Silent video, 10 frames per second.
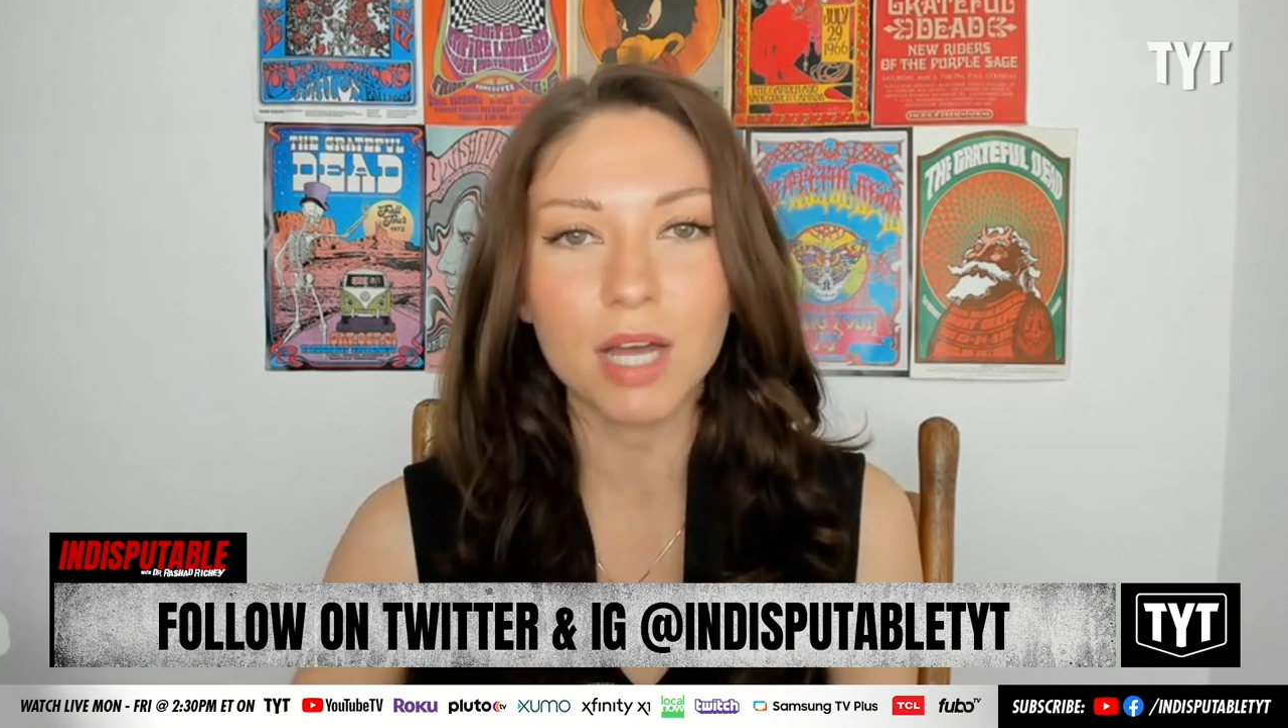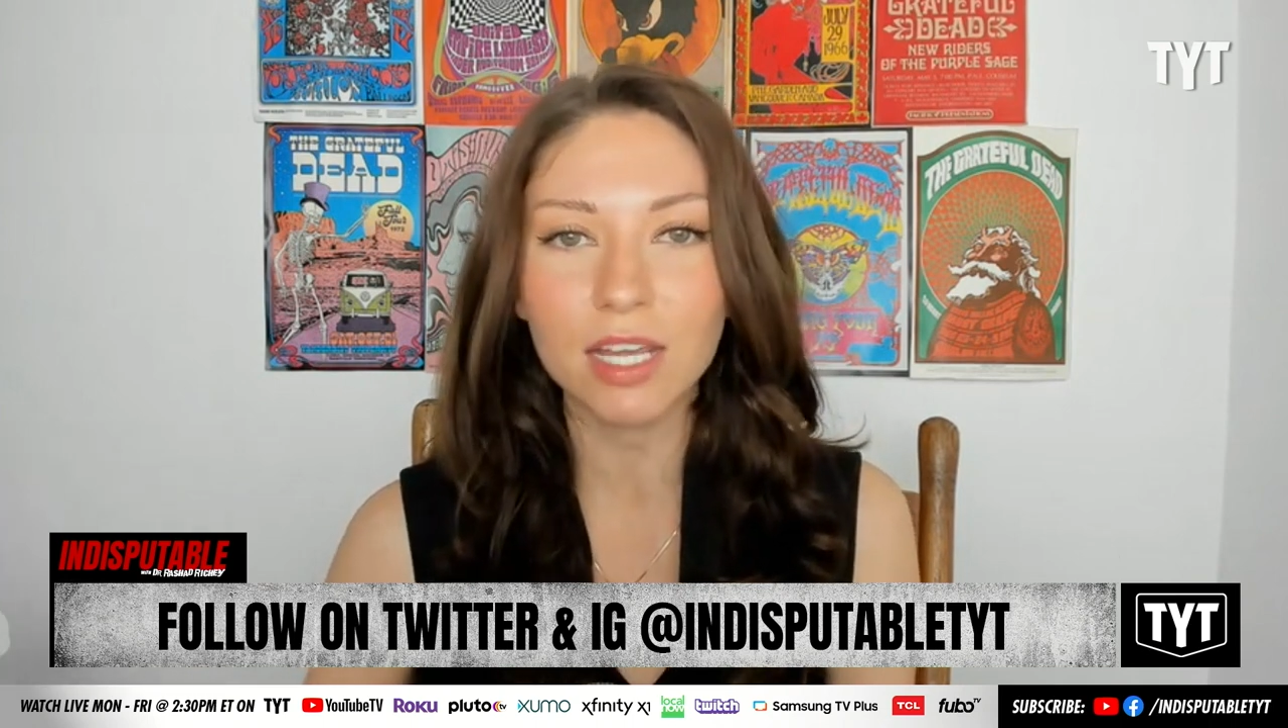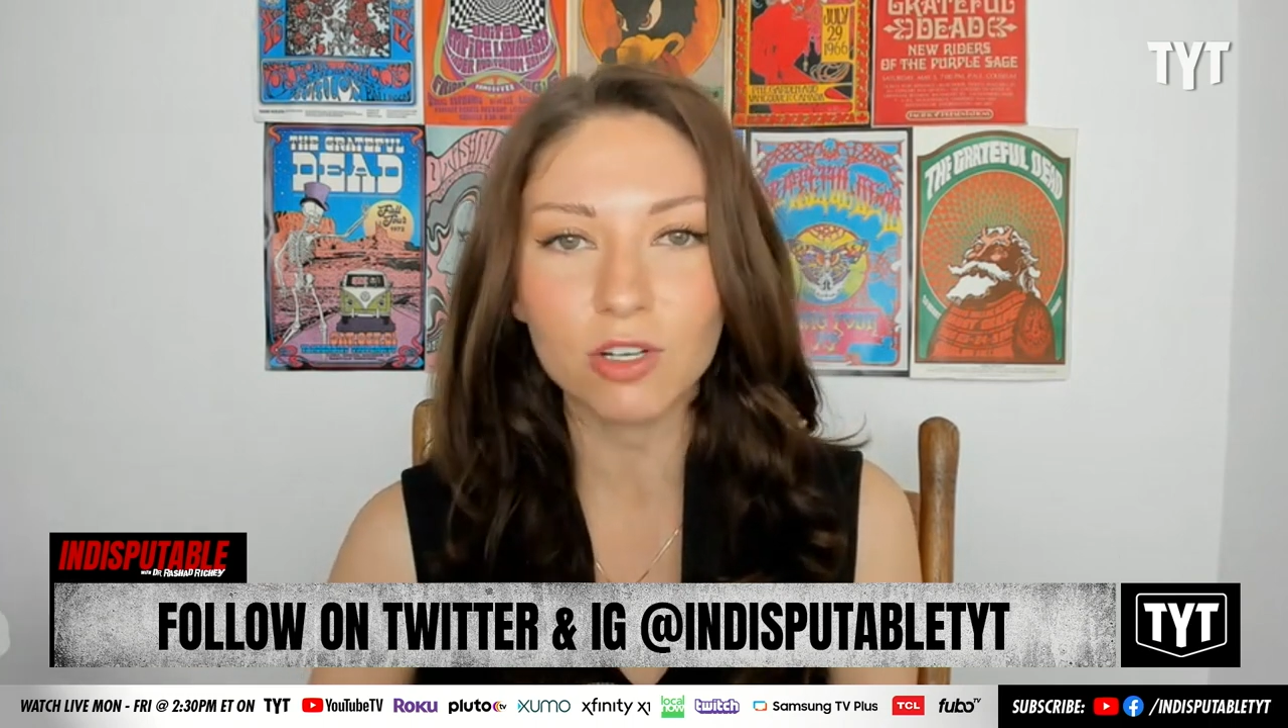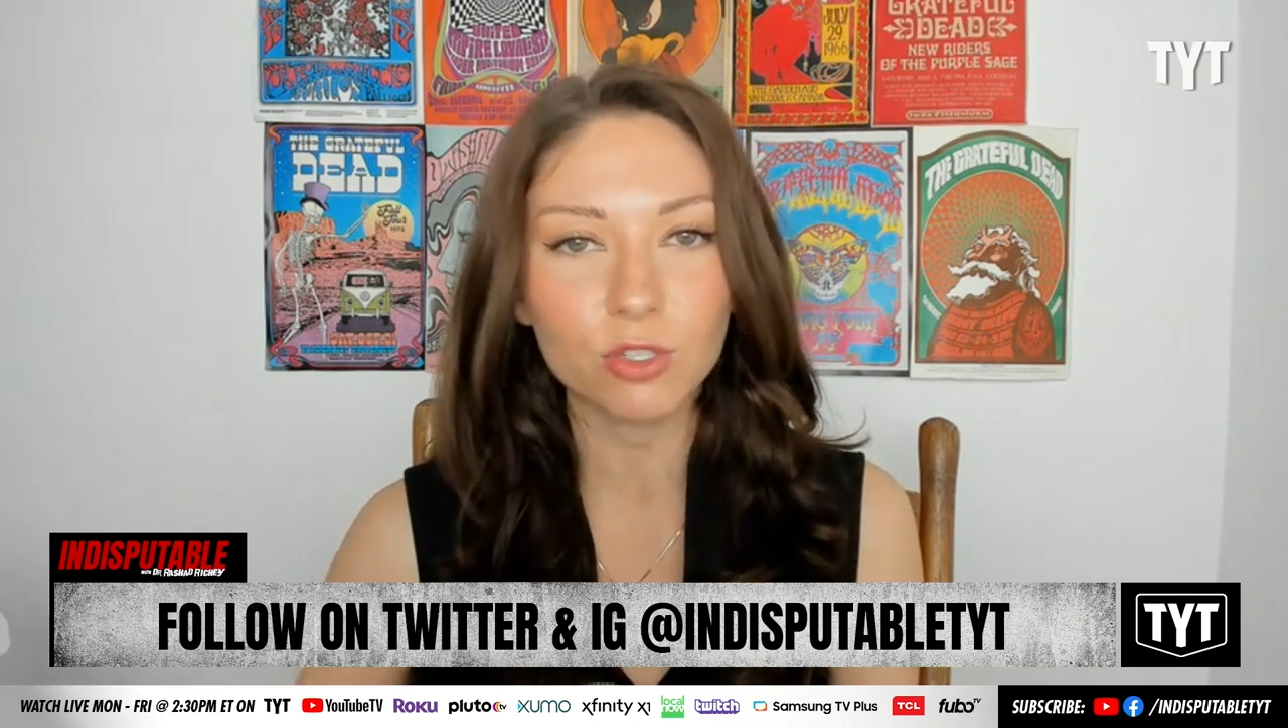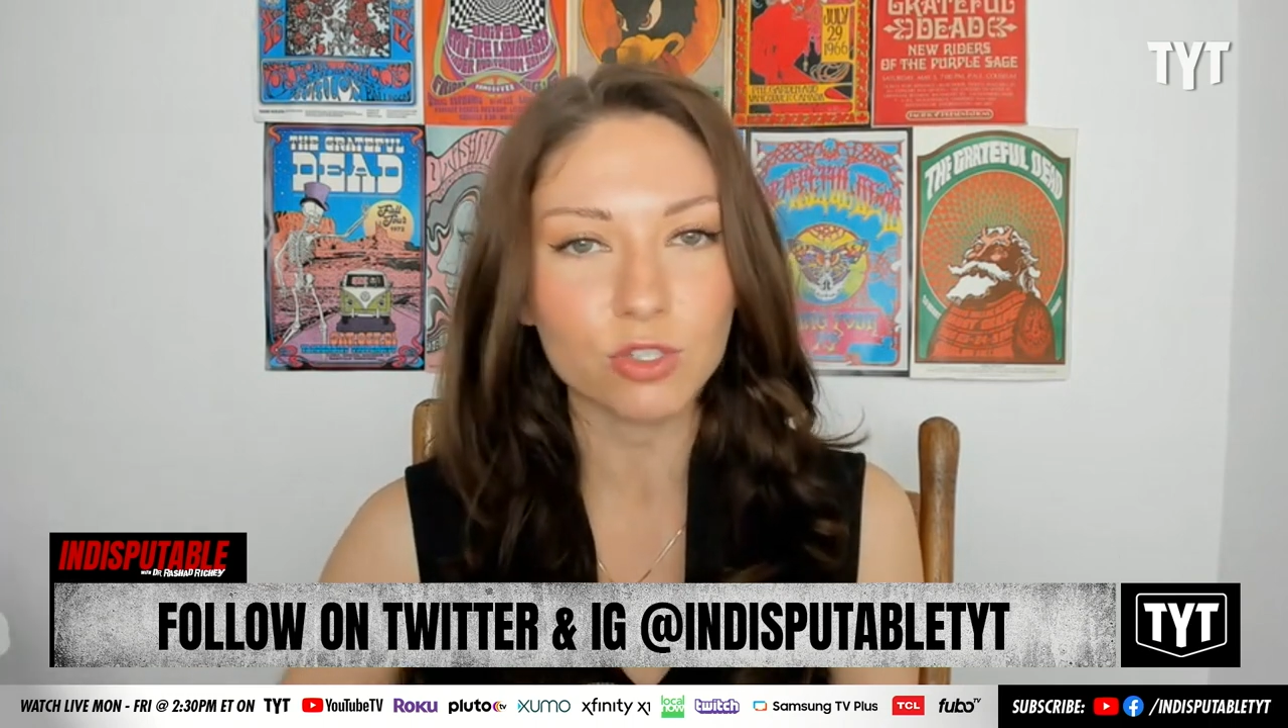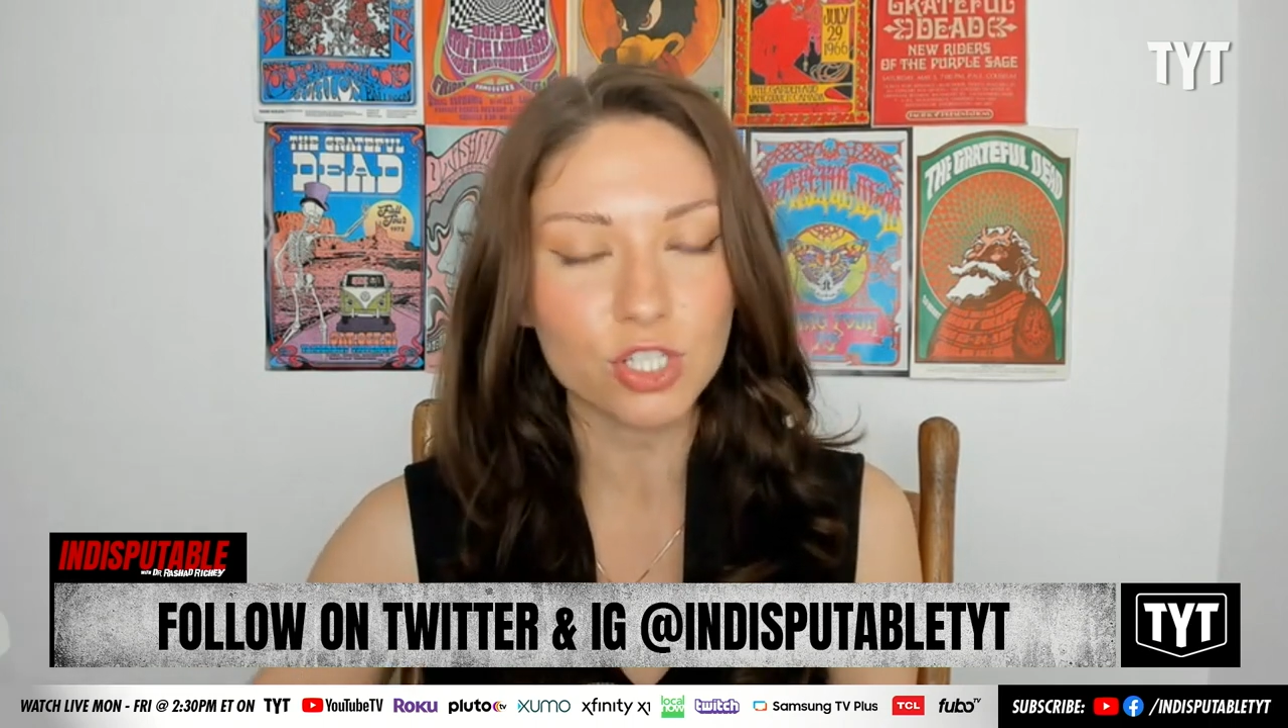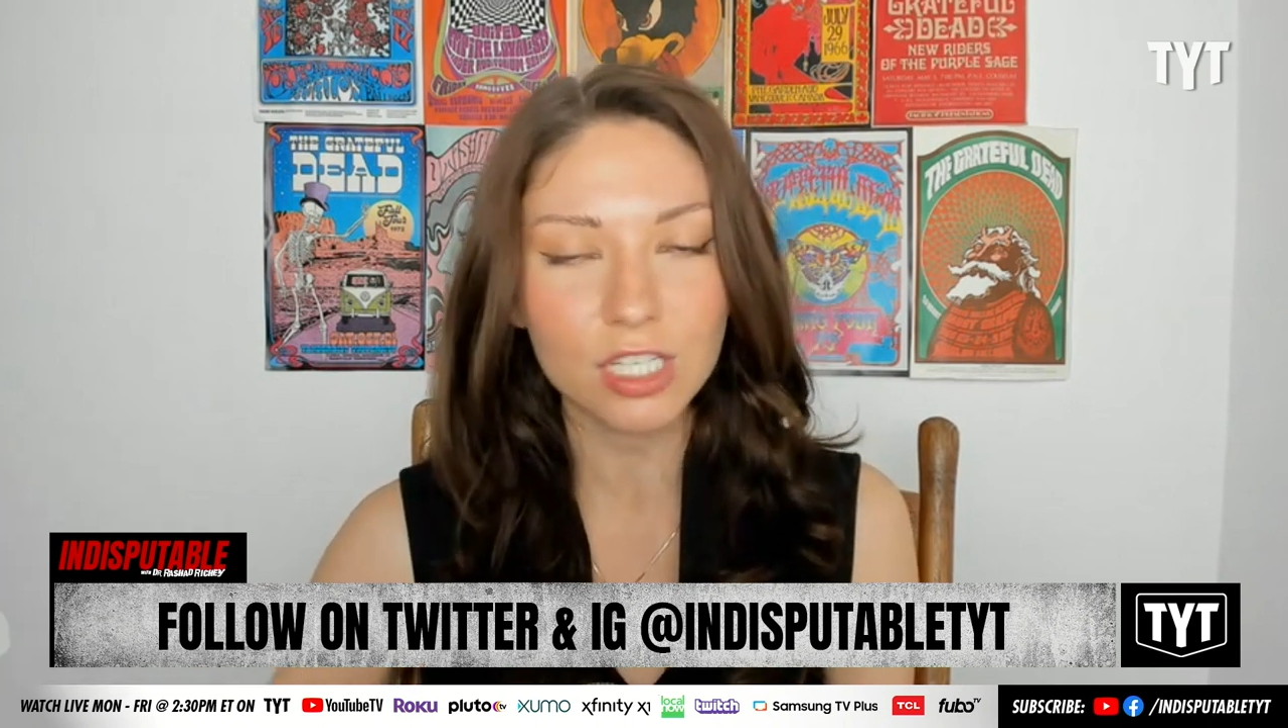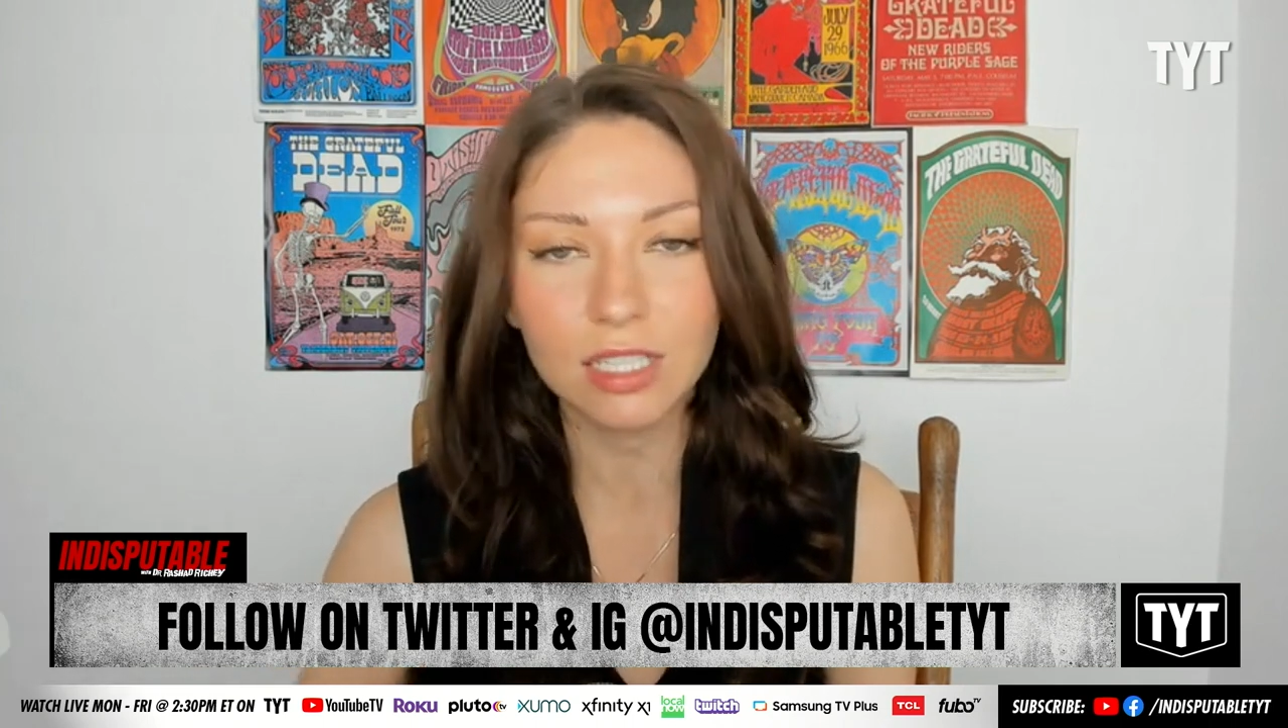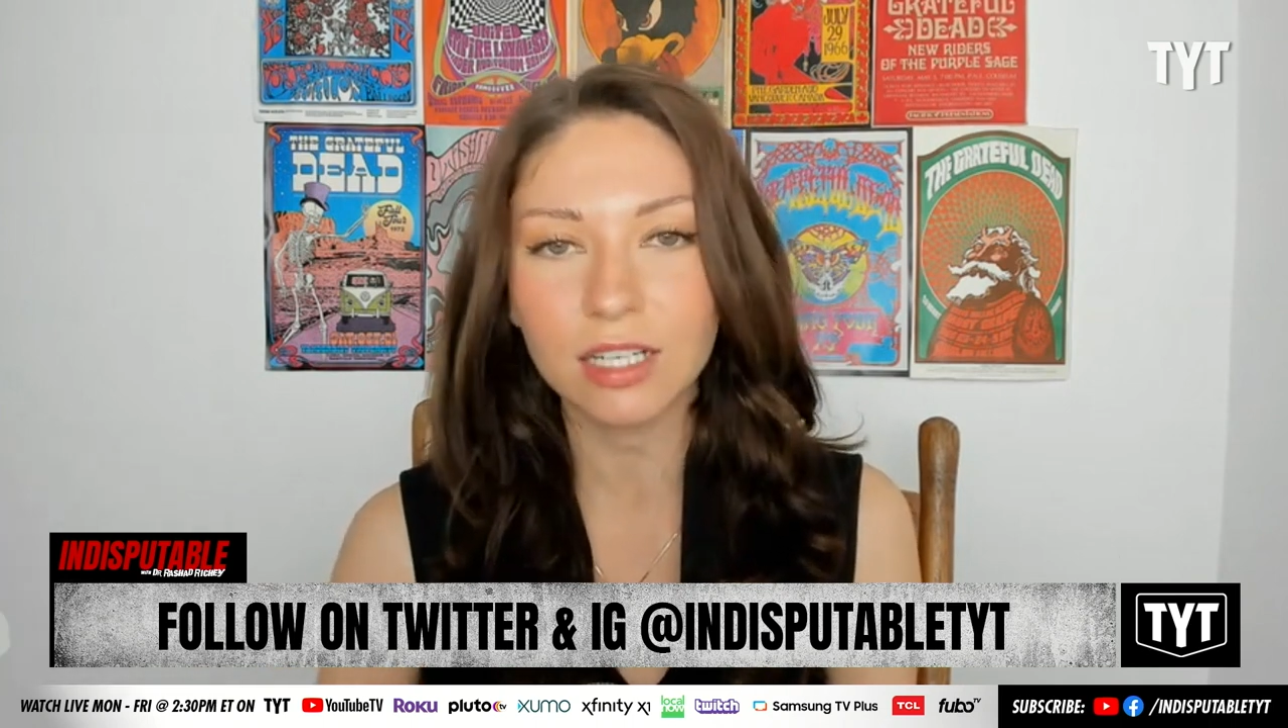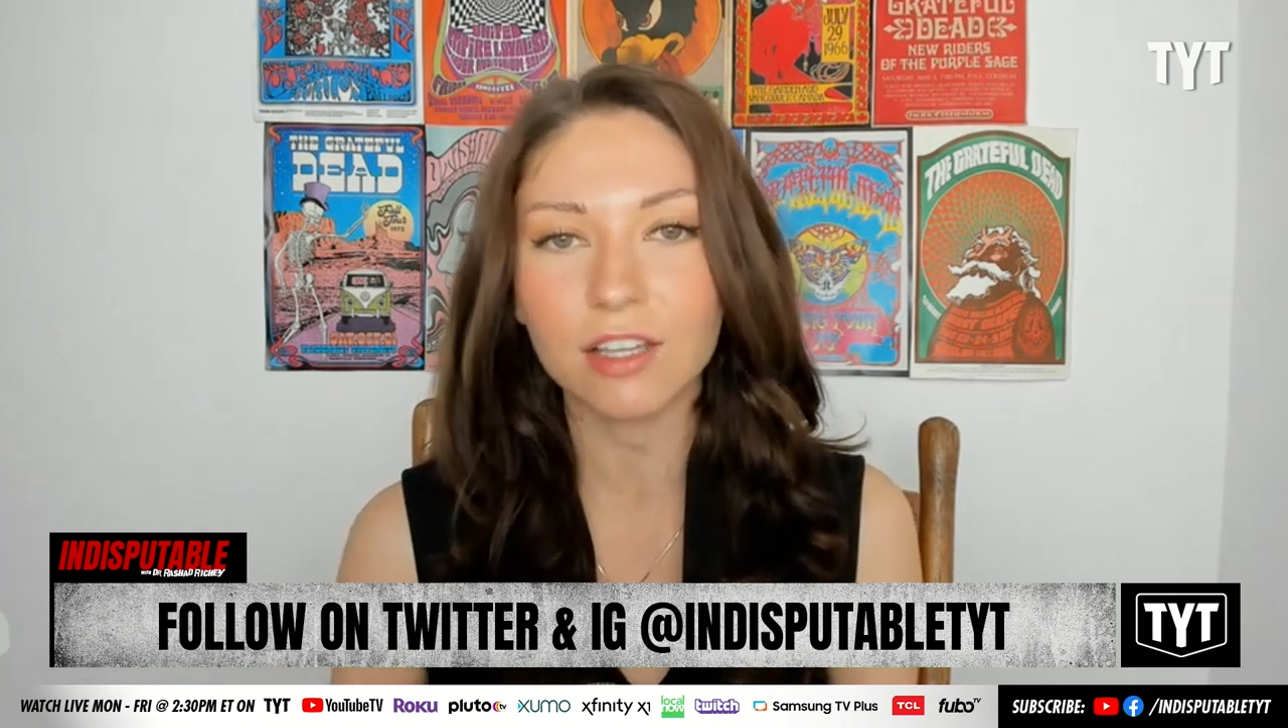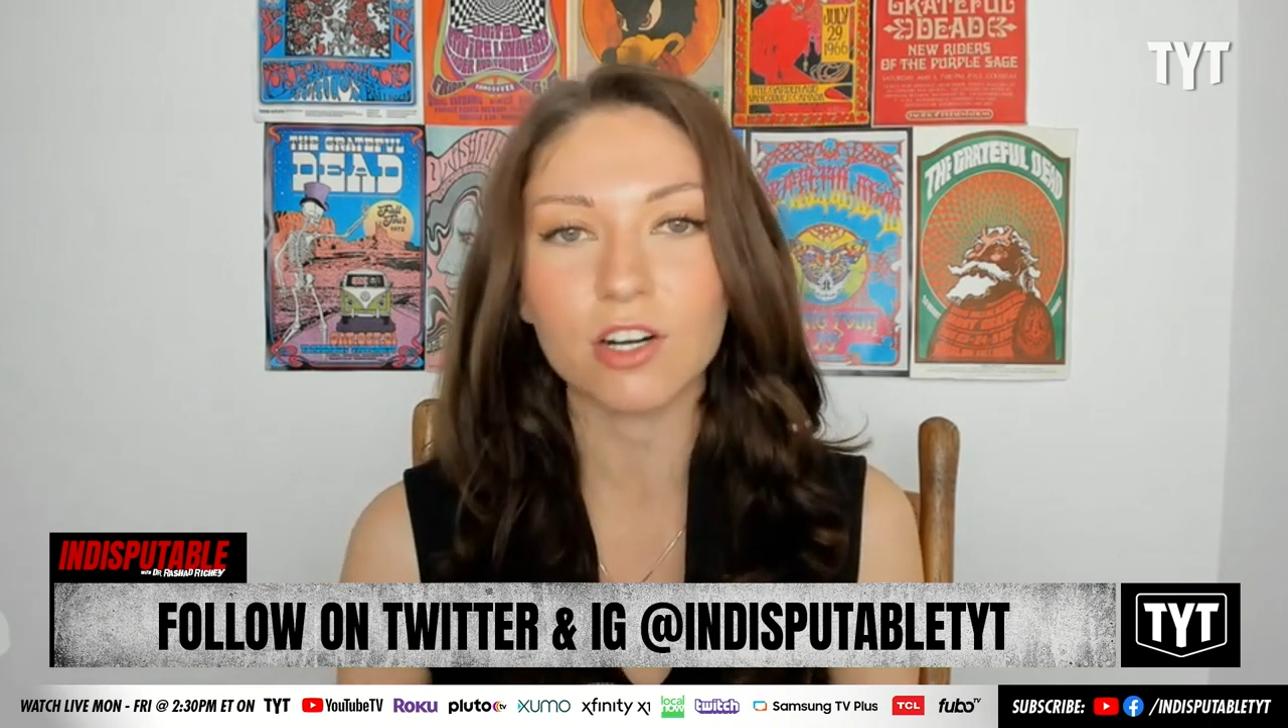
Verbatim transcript: Michael, Sheila.